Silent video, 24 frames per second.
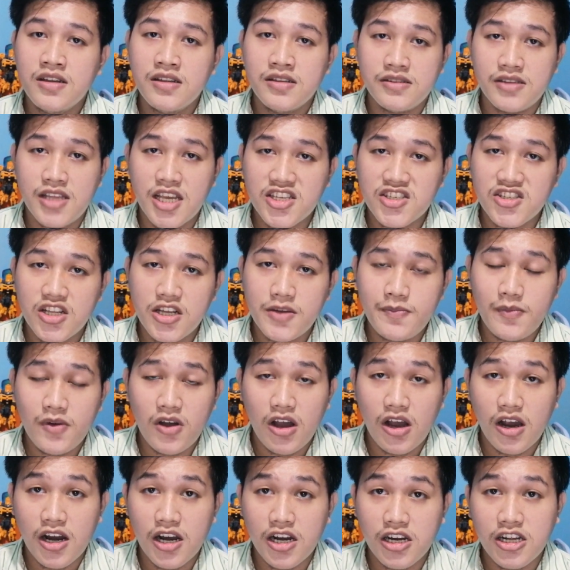Next up
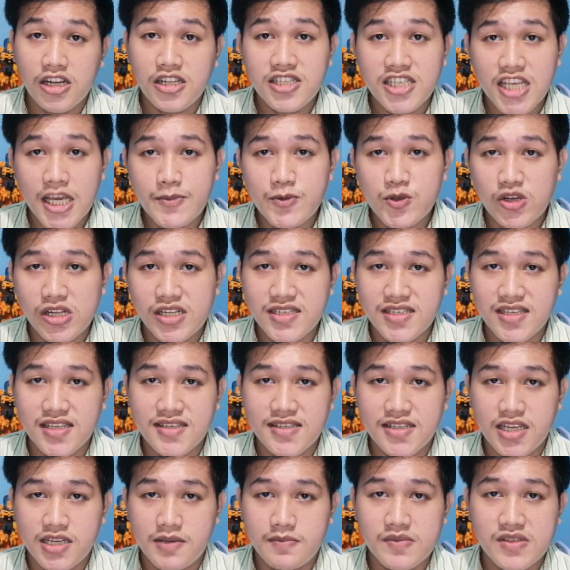are conceptual
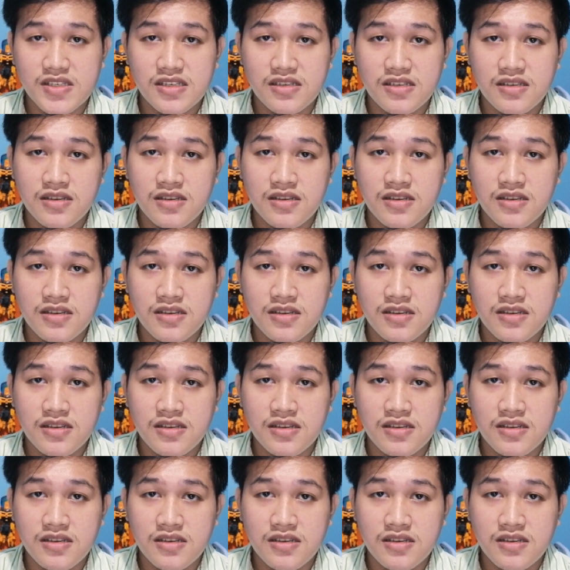systems.